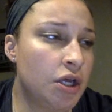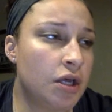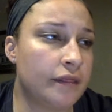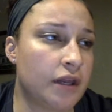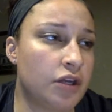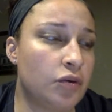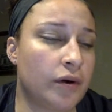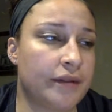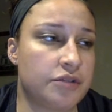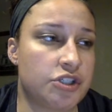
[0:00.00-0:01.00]
Then you
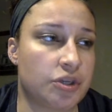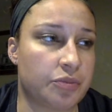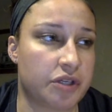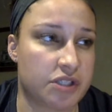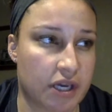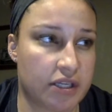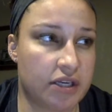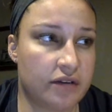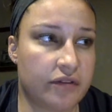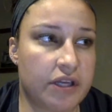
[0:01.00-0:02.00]
want them to jump
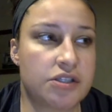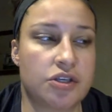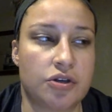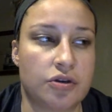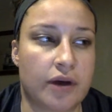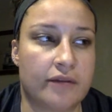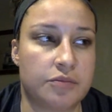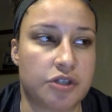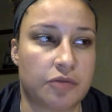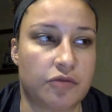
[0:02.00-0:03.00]
consecutively, so you have them
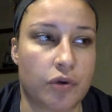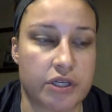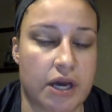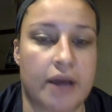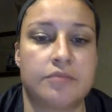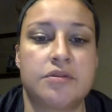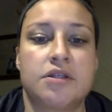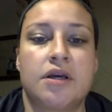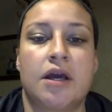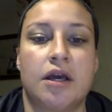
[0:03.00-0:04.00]
jump 4 times,
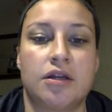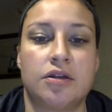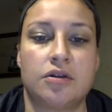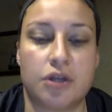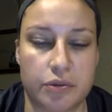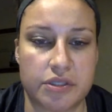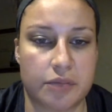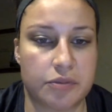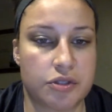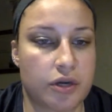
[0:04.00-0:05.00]
and you would
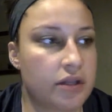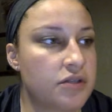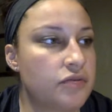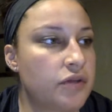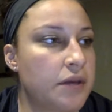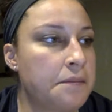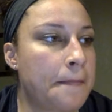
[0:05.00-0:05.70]
demonstrate this for them.